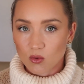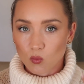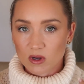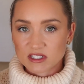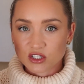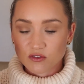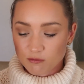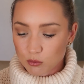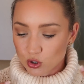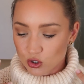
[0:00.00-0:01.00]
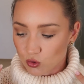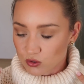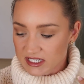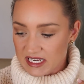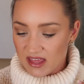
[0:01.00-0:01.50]
Once you put it all
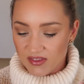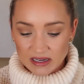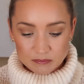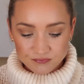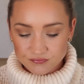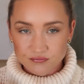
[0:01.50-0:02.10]
together,